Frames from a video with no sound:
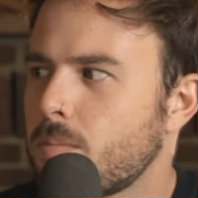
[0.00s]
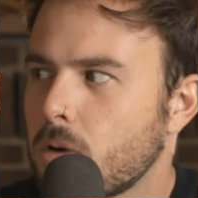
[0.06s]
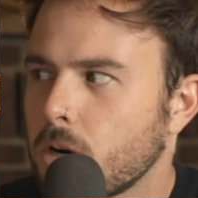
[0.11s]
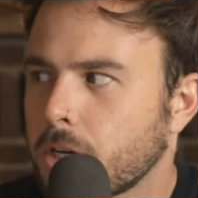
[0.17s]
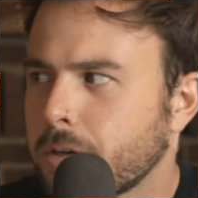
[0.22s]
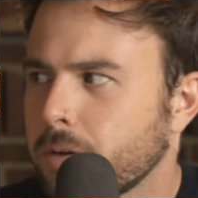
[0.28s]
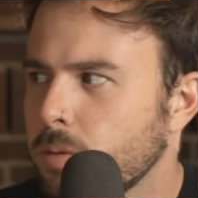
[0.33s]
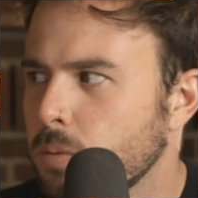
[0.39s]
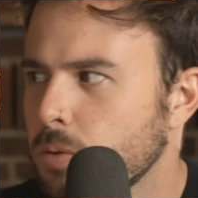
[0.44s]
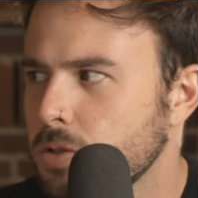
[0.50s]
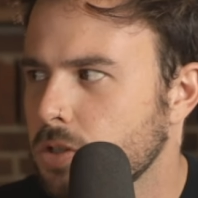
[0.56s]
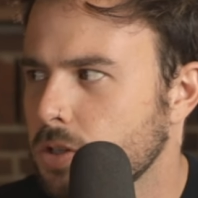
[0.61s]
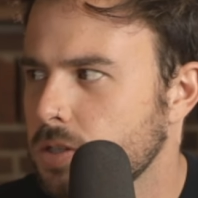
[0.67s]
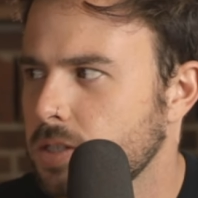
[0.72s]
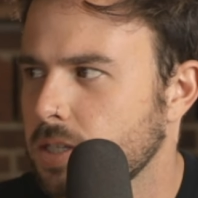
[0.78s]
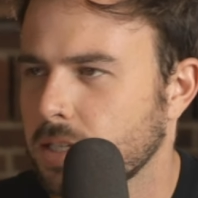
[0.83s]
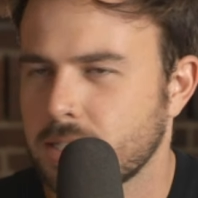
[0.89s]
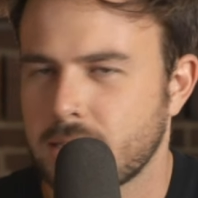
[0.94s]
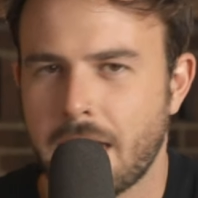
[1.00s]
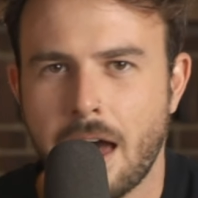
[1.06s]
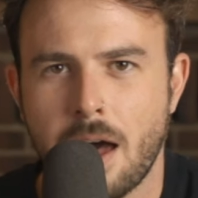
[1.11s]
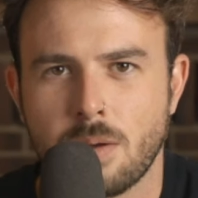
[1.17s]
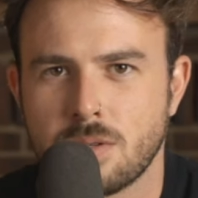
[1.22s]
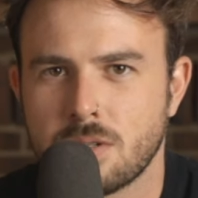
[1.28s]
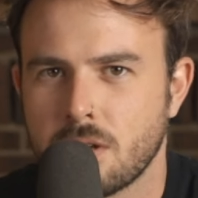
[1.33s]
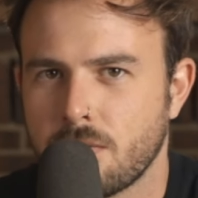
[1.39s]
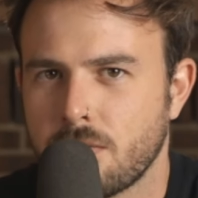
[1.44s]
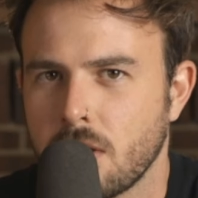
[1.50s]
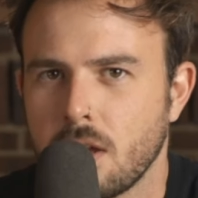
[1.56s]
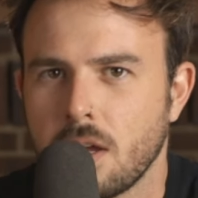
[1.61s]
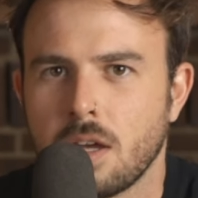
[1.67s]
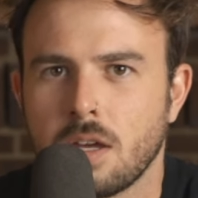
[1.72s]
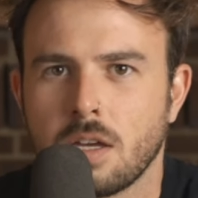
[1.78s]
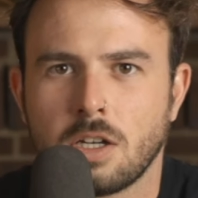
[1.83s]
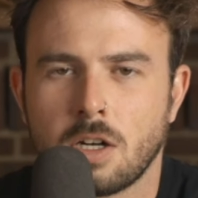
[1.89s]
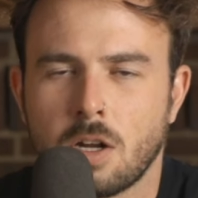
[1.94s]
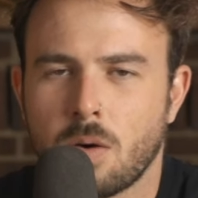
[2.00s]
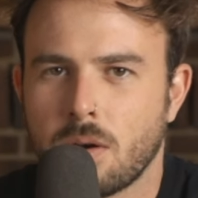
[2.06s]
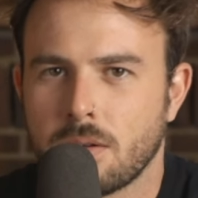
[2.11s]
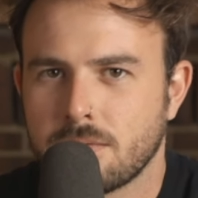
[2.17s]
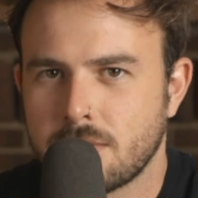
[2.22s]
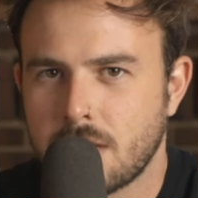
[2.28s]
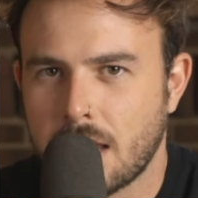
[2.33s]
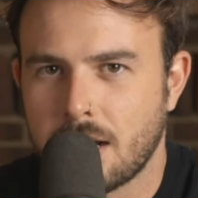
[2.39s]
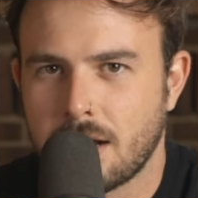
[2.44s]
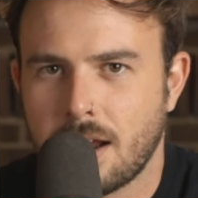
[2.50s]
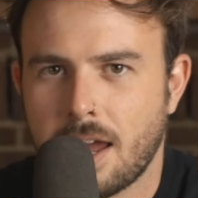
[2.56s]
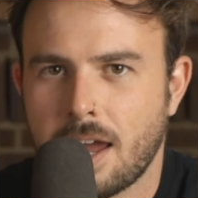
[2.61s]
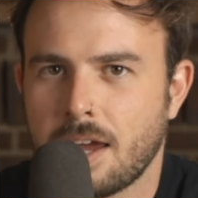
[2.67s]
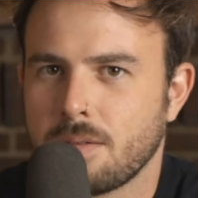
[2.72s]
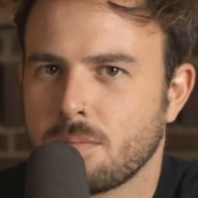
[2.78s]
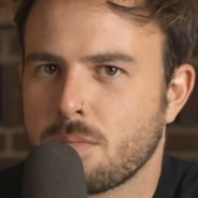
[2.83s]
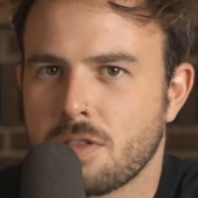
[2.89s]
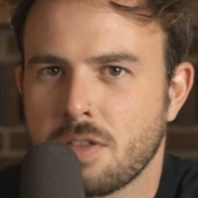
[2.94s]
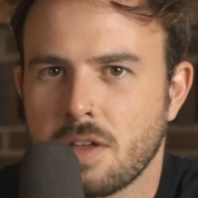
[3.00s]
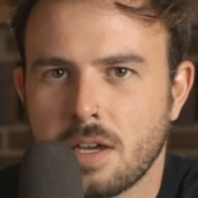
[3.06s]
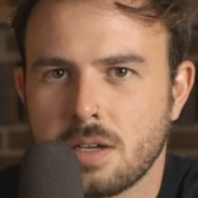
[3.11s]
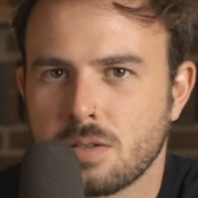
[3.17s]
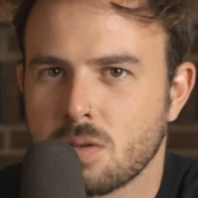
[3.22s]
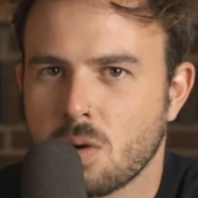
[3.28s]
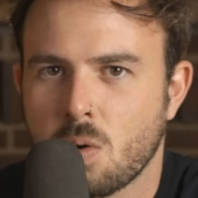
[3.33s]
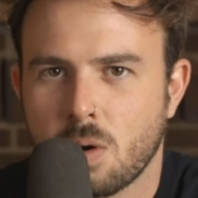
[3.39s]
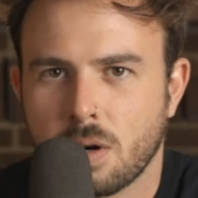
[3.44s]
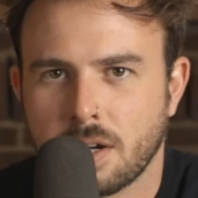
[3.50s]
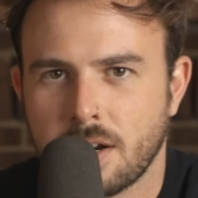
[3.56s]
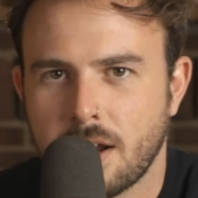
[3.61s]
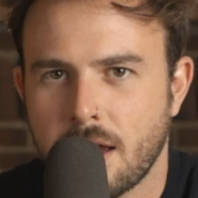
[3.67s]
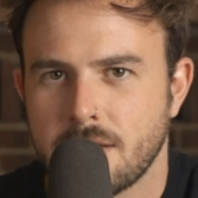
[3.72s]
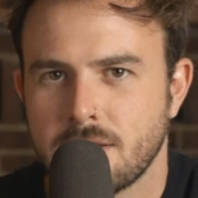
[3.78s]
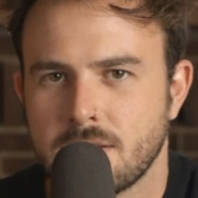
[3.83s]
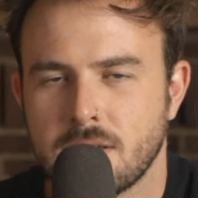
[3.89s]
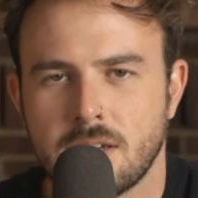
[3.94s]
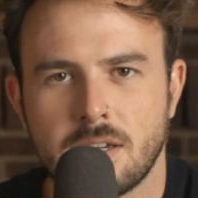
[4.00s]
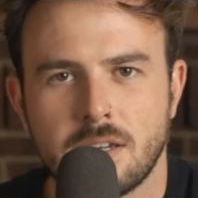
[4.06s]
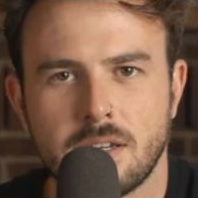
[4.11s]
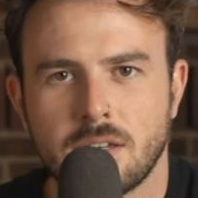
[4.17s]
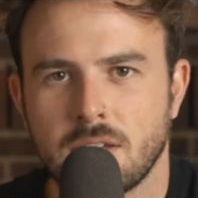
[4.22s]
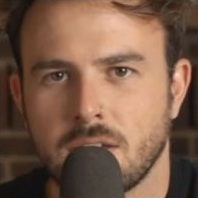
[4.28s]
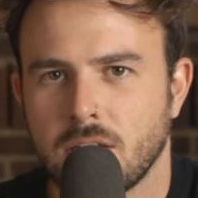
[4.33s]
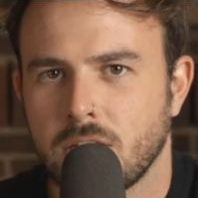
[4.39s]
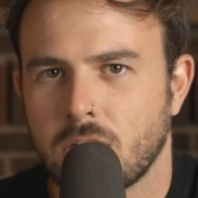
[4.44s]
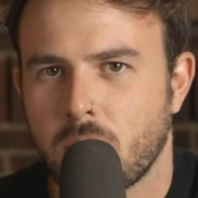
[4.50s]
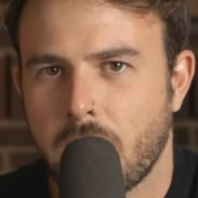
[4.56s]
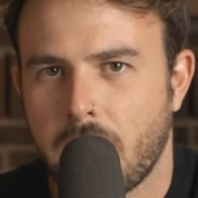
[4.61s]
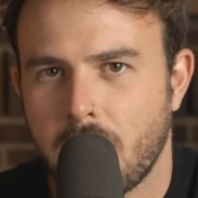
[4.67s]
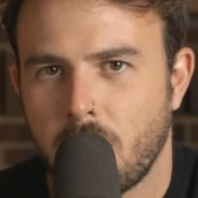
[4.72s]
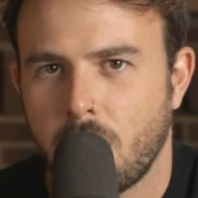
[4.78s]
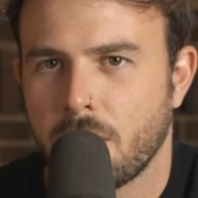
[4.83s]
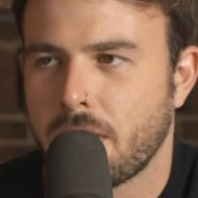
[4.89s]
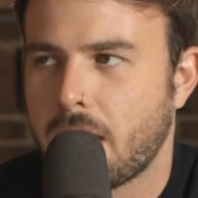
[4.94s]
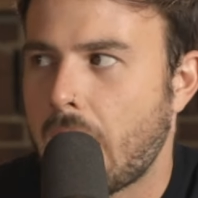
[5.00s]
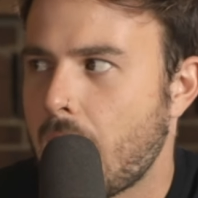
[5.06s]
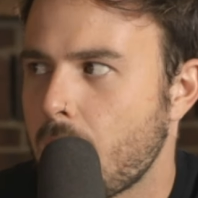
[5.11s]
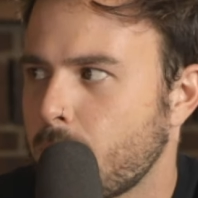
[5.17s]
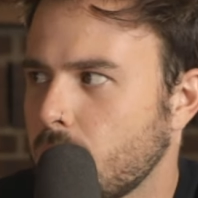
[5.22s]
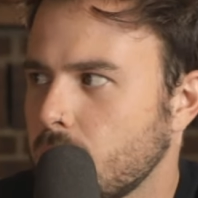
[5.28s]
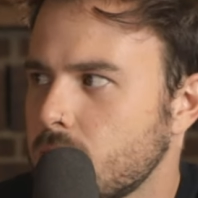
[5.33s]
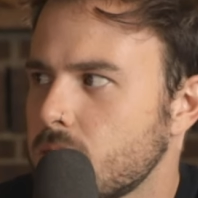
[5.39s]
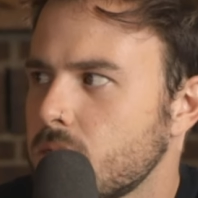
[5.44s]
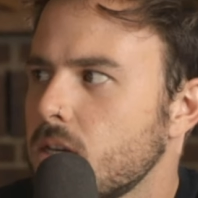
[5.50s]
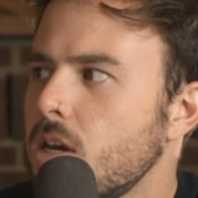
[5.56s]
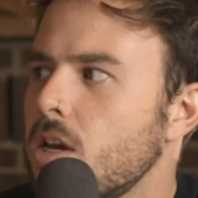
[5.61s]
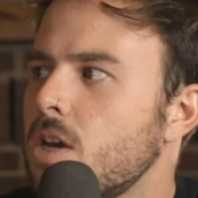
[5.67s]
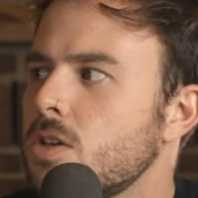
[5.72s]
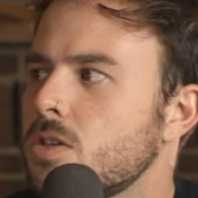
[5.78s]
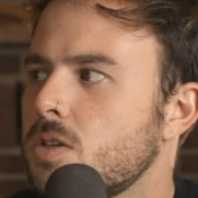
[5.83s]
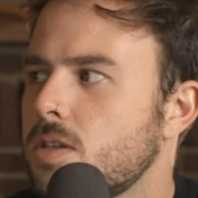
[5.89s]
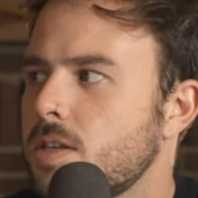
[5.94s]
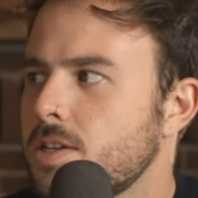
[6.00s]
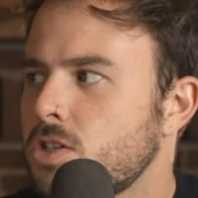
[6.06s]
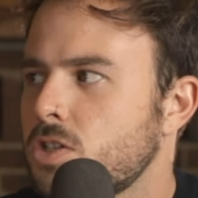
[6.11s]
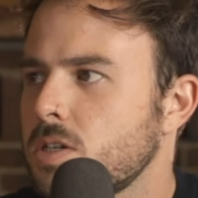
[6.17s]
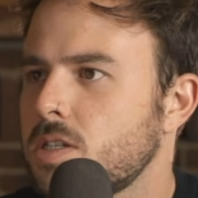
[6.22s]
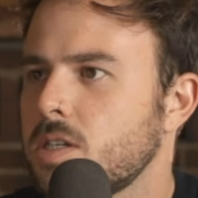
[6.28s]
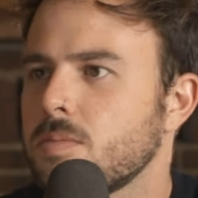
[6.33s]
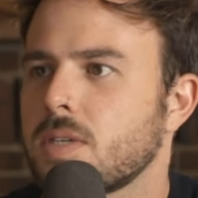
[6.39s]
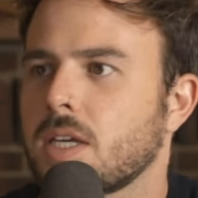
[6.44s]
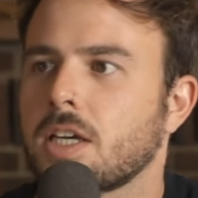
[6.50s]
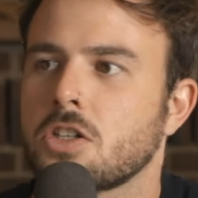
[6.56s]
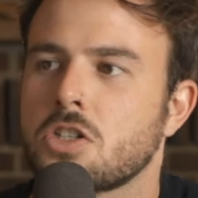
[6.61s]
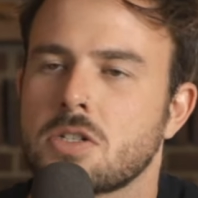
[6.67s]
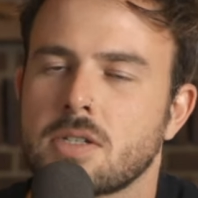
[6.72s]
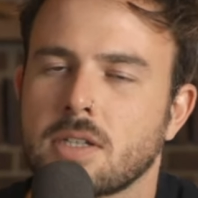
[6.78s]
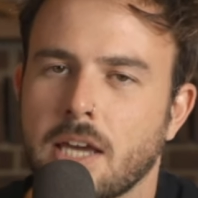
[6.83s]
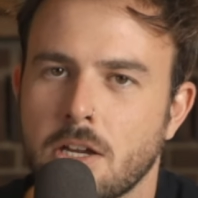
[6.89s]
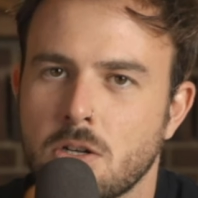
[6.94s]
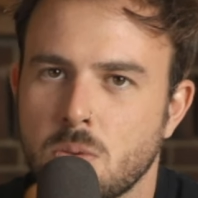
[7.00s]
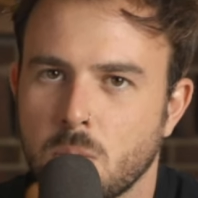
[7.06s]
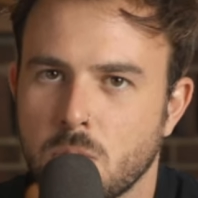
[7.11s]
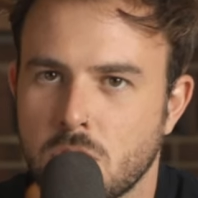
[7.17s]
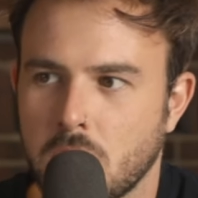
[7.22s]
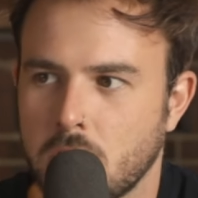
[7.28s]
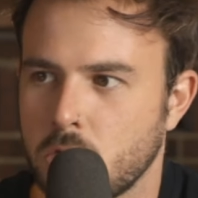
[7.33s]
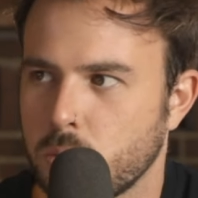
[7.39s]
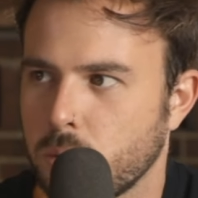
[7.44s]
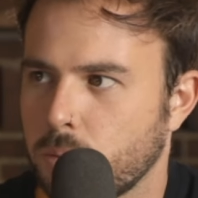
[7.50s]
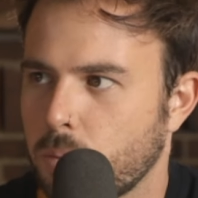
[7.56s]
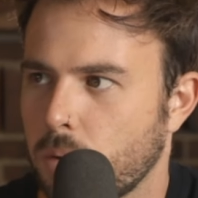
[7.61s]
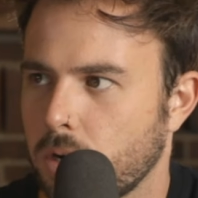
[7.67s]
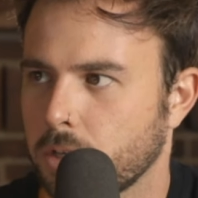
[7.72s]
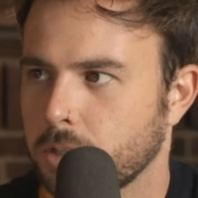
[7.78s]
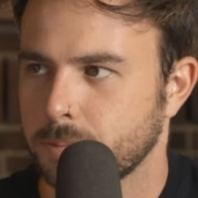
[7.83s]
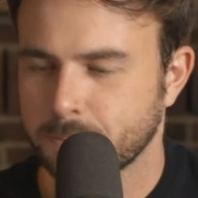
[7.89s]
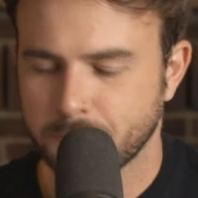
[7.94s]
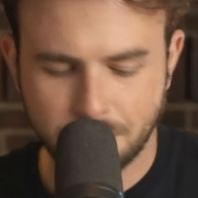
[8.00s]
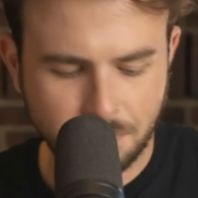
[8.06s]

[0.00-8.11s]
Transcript: Mercury rules your sixth house of, you know, day to day things, organizing, you know, health, habits. So, this just seems like a schedule change with work.